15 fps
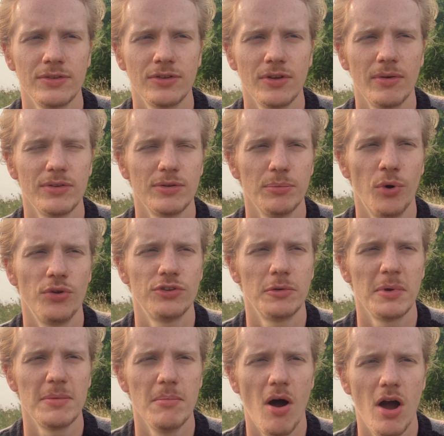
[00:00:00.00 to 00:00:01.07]
So it's important to
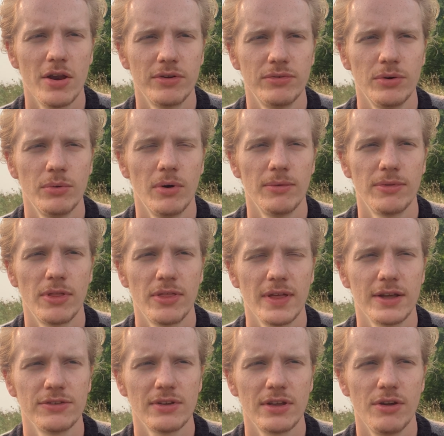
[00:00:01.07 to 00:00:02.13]
be mindful of the
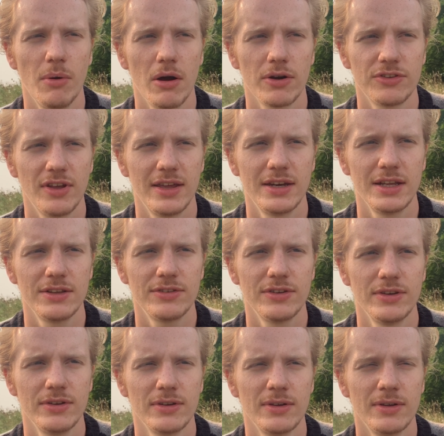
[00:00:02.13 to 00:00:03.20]
things that you are attending
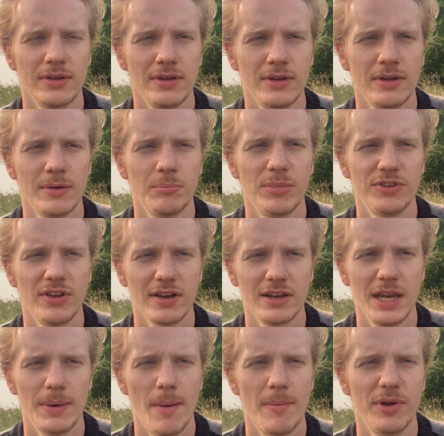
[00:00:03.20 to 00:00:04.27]
to,
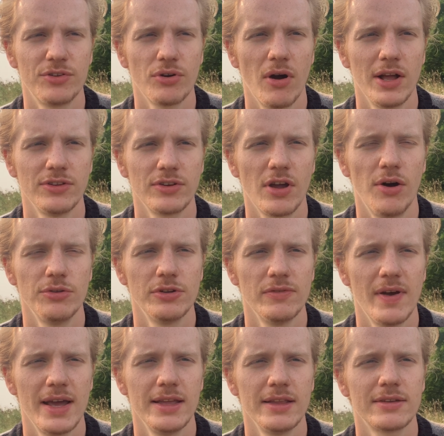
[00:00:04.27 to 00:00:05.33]
particularly when we're trying to
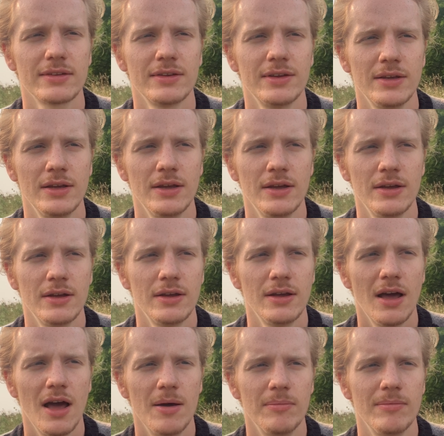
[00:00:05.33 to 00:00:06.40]
cultivate
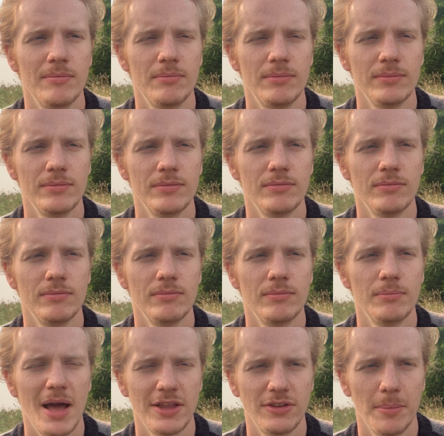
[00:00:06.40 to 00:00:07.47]
um,
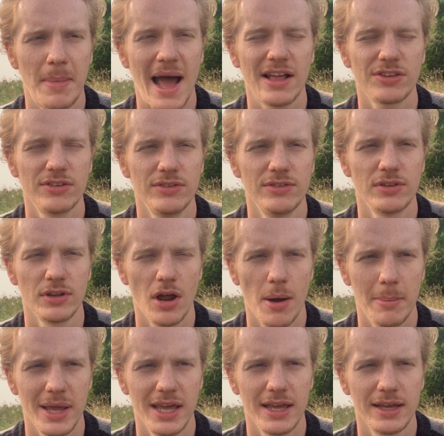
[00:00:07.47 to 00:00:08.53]
better patterns in
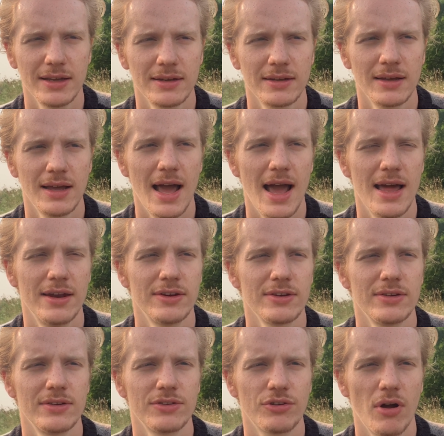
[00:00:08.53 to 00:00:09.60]
our being, and
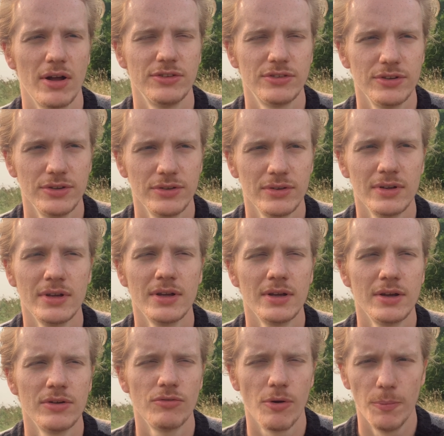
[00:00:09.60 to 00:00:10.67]
trying to
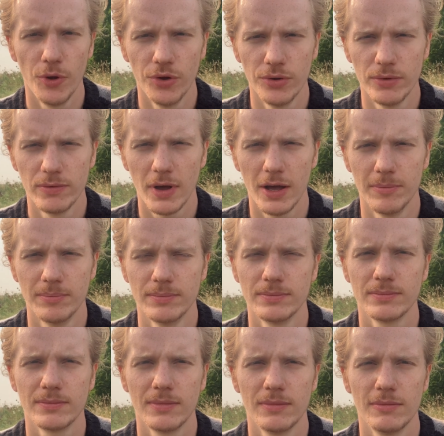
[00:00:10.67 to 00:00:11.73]
remove
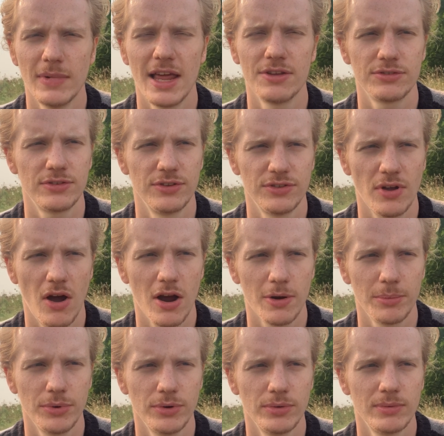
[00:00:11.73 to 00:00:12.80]
less
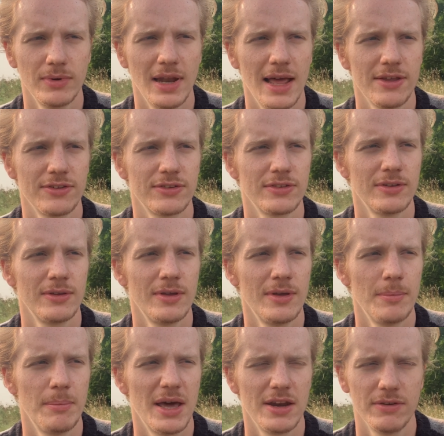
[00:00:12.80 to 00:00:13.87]
desirable, less
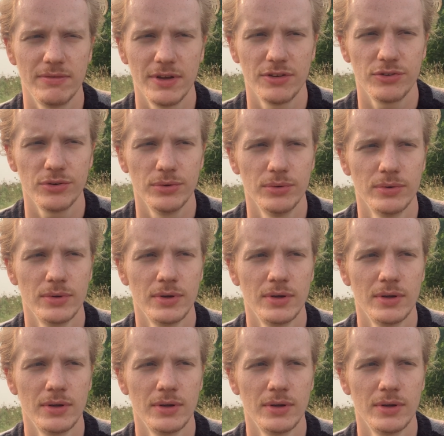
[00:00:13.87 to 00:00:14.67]
beneficial